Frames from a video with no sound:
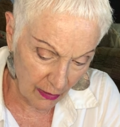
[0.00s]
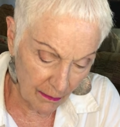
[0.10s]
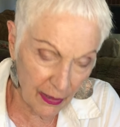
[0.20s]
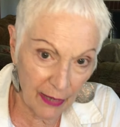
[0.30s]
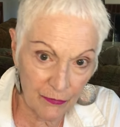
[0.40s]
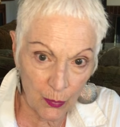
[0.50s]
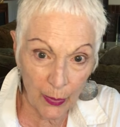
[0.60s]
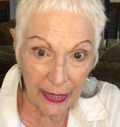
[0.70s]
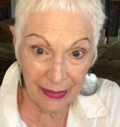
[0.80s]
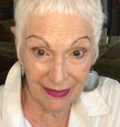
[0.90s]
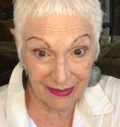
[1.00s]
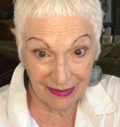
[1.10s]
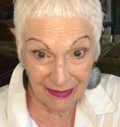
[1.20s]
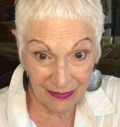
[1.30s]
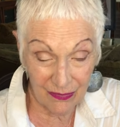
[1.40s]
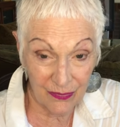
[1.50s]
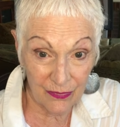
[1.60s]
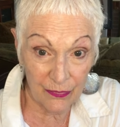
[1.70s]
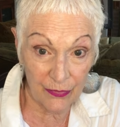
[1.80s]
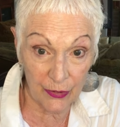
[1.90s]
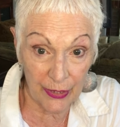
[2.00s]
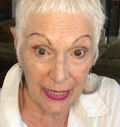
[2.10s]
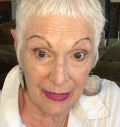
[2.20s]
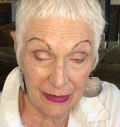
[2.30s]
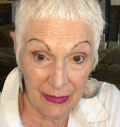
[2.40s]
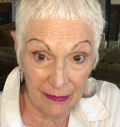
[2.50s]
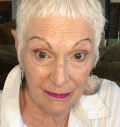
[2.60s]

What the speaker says: Might have to wait a few days.